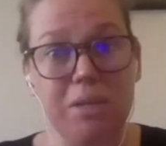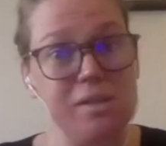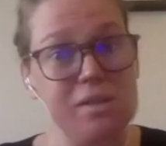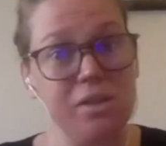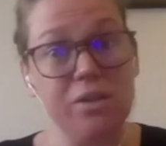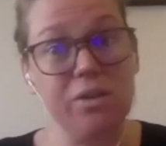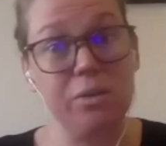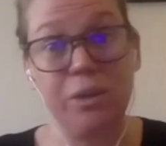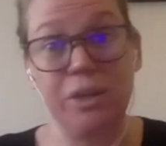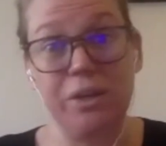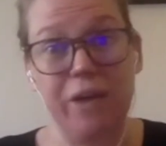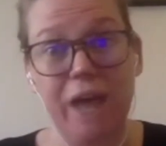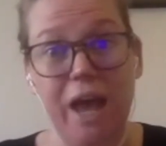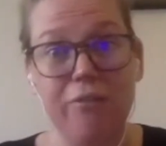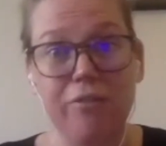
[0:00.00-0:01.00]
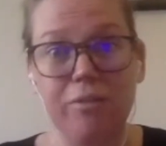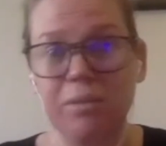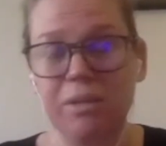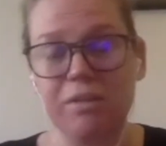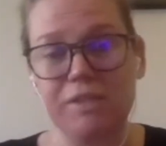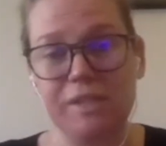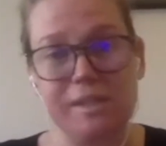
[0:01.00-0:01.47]
so that we could have a bit
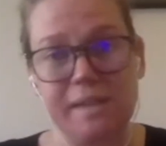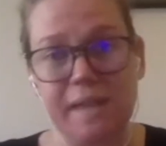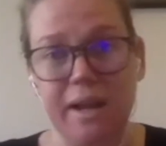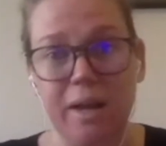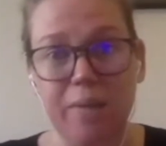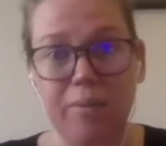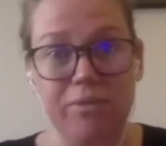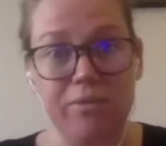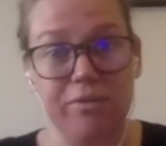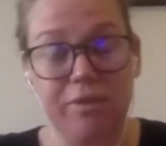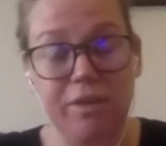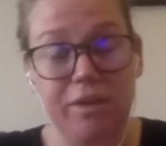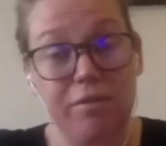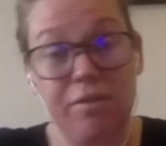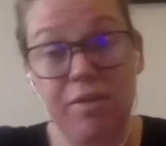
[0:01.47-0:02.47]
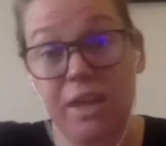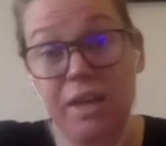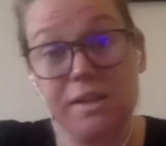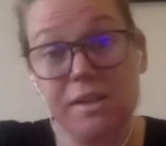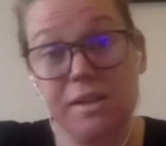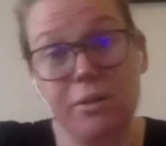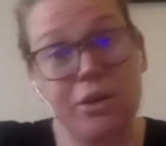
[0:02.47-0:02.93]
of a setup of things
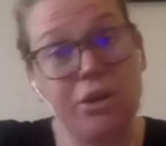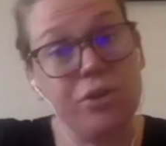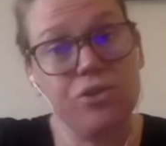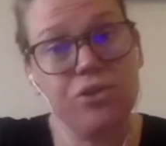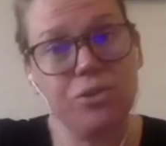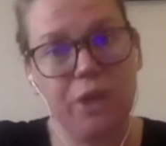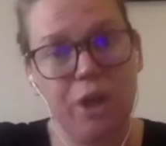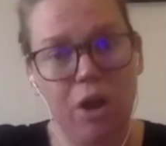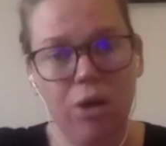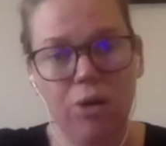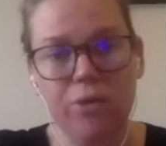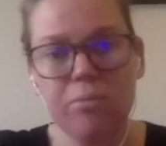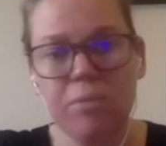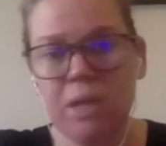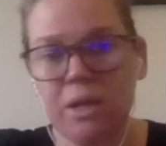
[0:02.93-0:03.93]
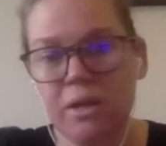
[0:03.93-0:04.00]
that we could do at home.